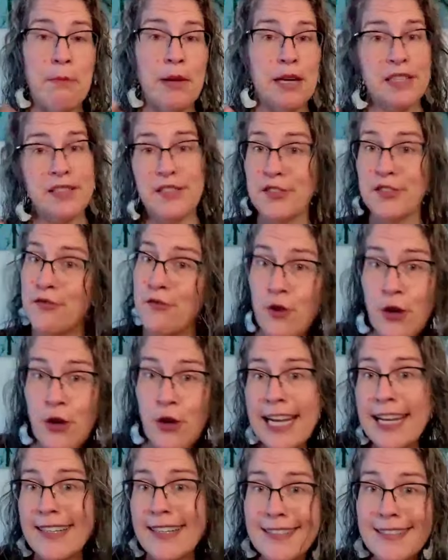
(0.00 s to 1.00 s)
buzz
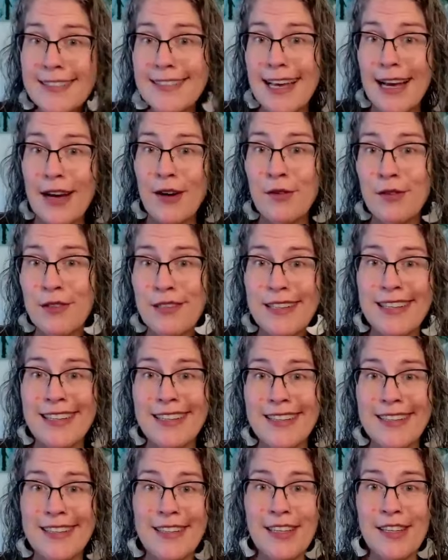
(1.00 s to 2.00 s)
phrase out
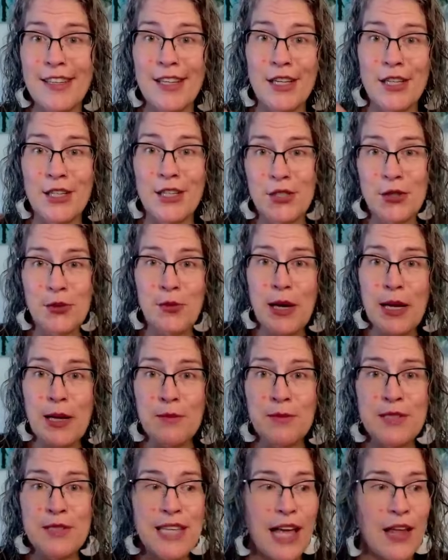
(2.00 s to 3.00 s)
in the
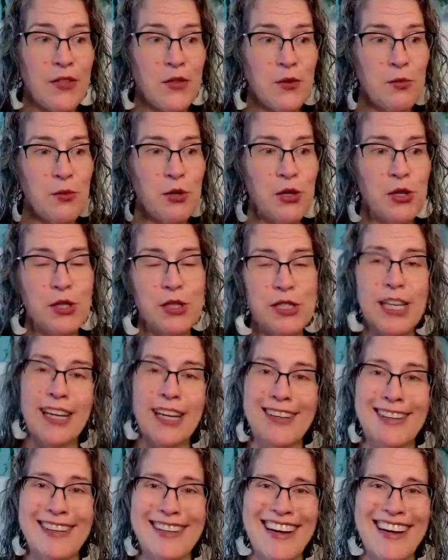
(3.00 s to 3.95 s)
interwebs and the world.